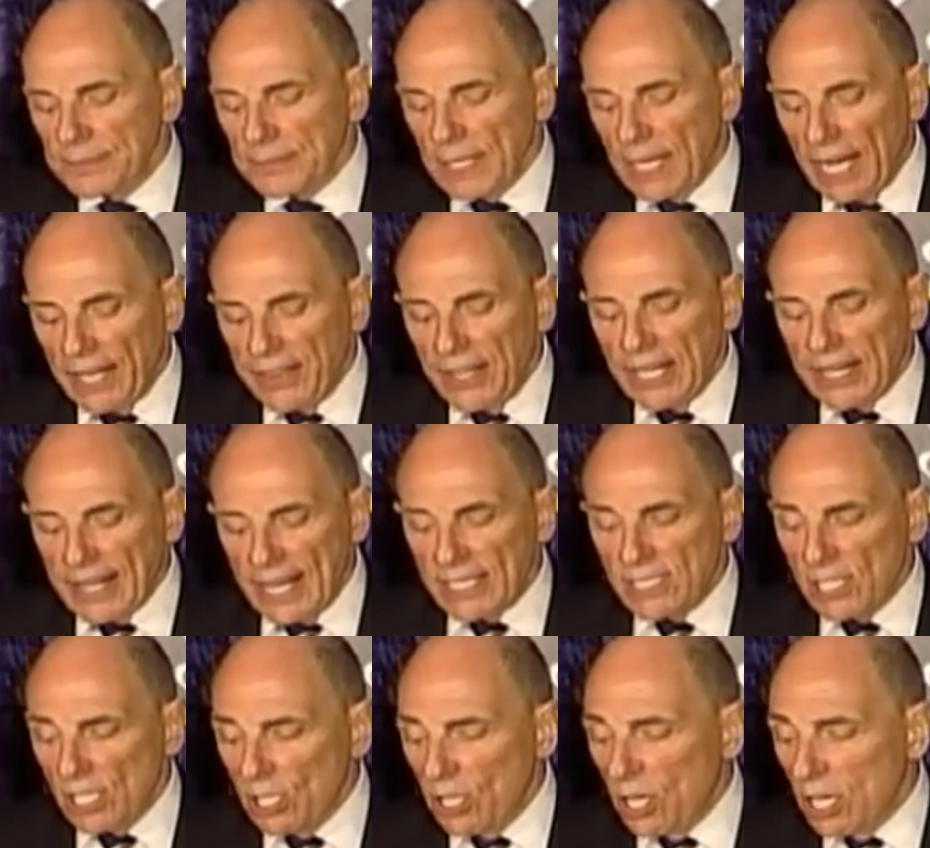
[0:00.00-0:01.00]
I think that's
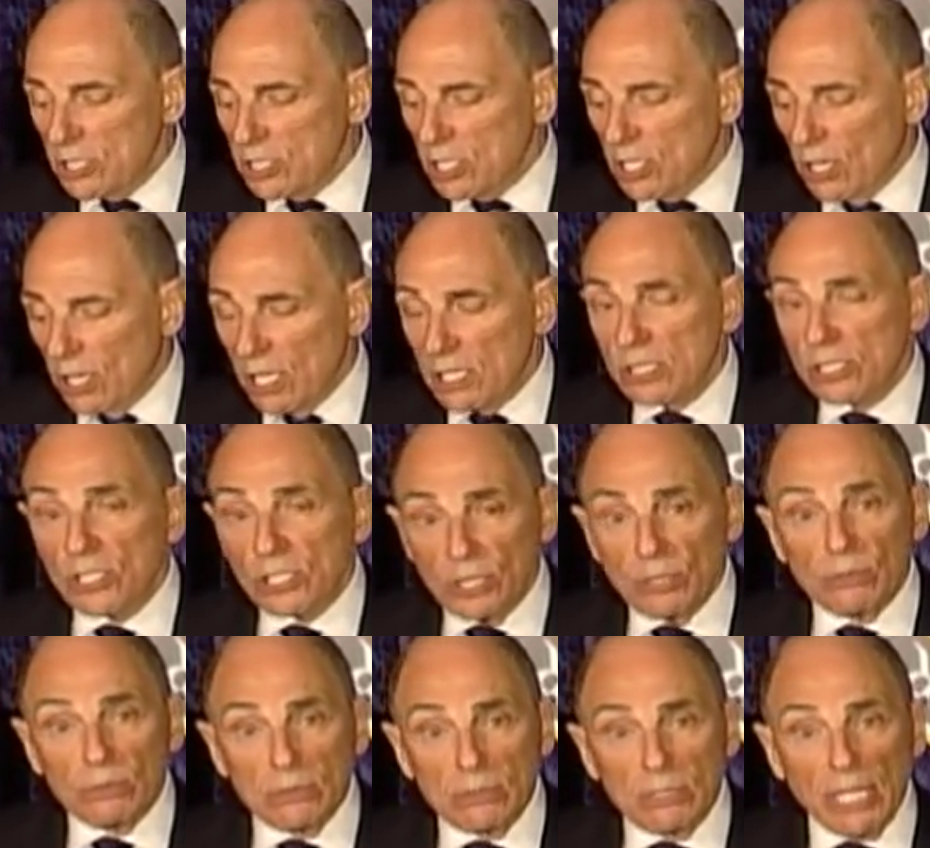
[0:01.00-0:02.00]
a lost cause
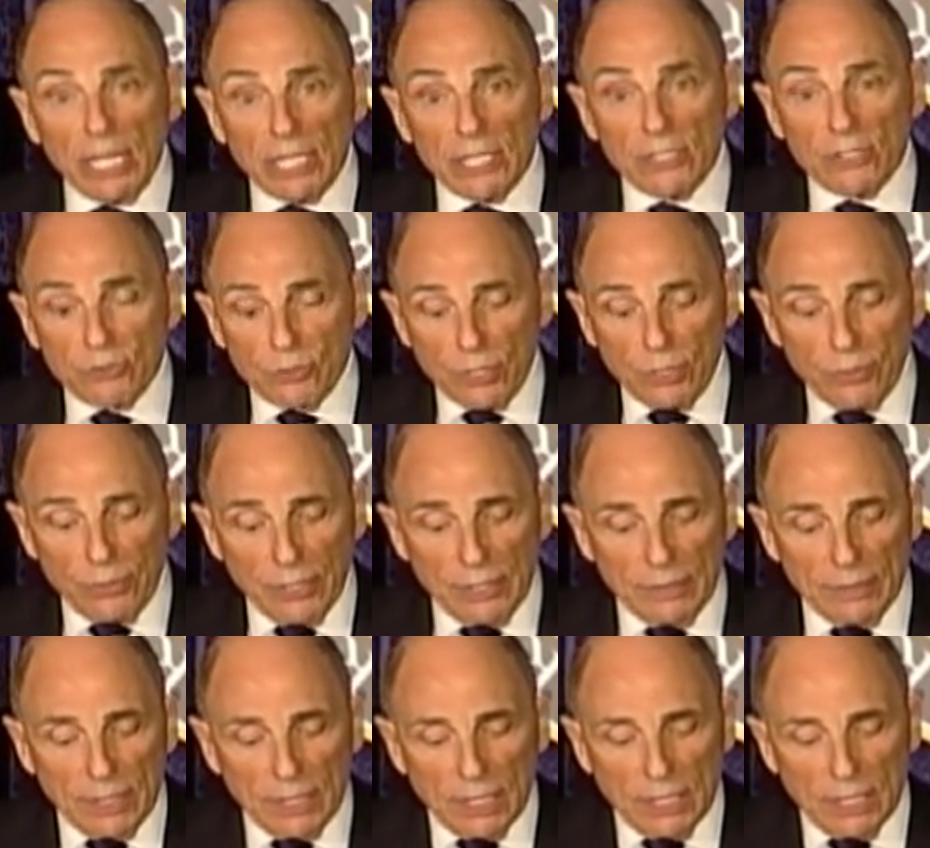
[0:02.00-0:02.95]
too, to tell you the truth.